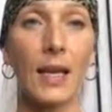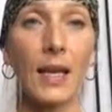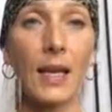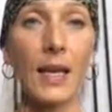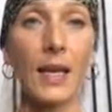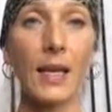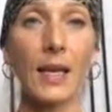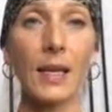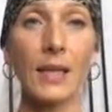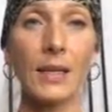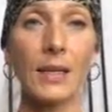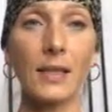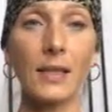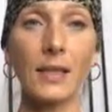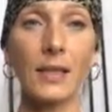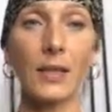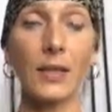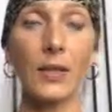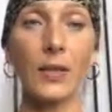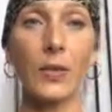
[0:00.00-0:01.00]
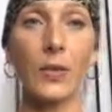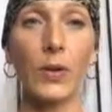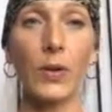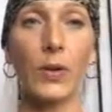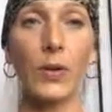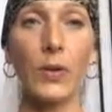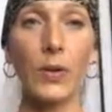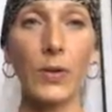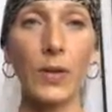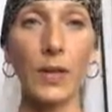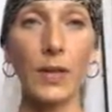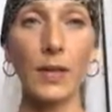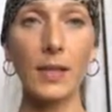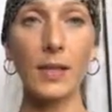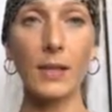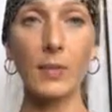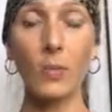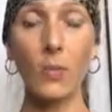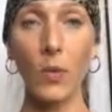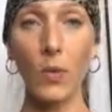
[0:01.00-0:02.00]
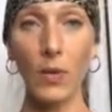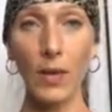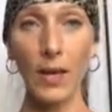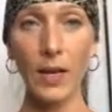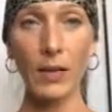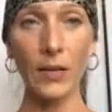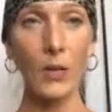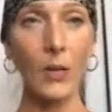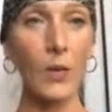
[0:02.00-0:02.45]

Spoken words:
And you can do this morning,